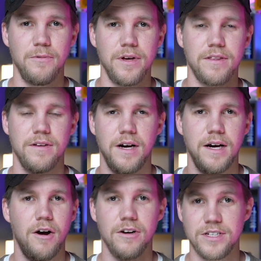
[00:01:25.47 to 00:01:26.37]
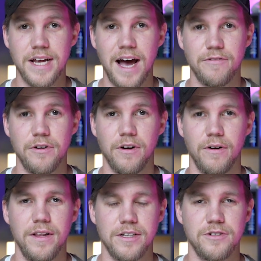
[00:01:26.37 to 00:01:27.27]
with our staff here at
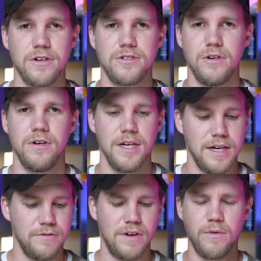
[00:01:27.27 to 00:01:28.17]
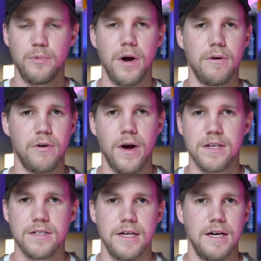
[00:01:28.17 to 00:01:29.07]
Great Lakes Church. So if you have a prayer
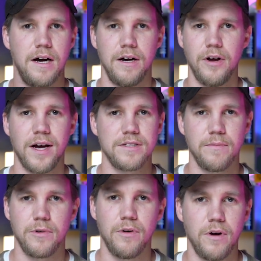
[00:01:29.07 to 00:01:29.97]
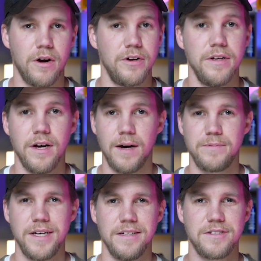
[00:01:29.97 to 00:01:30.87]
request, you got something going on, you need to
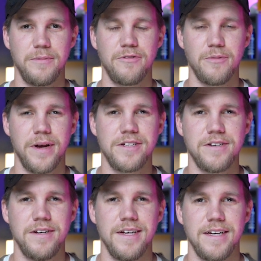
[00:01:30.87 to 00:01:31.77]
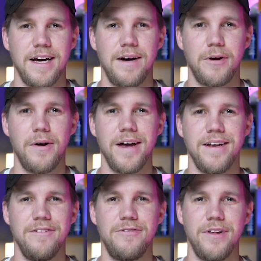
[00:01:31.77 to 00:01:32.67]
update some information, go
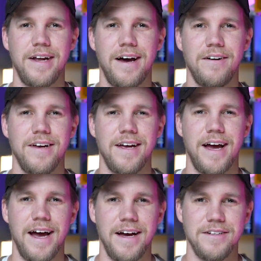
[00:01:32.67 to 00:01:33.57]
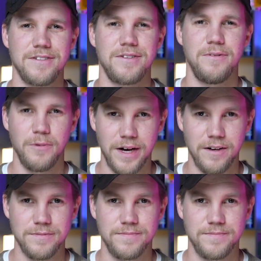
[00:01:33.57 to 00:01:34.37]
ahead and fill that out as well.